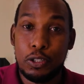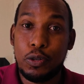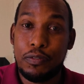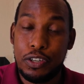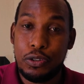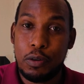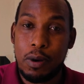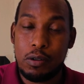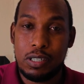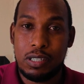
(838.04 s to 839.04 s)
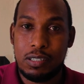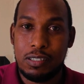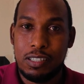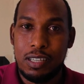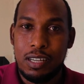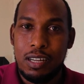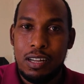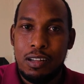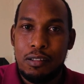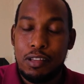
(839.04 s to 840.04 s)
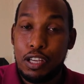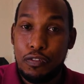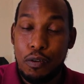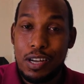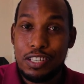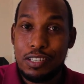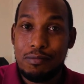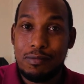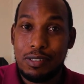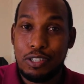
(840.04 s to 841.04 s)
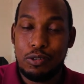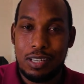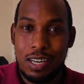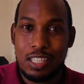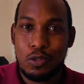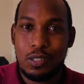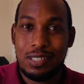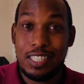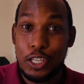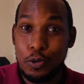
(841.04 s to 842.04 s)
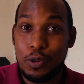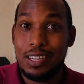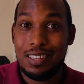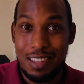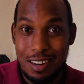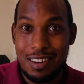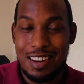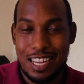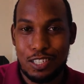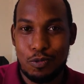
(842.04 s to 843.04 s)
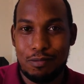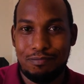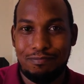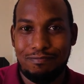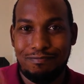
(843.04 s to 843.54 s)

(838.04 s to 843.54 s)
probably do a video about it. Thank you for watching. See you in the next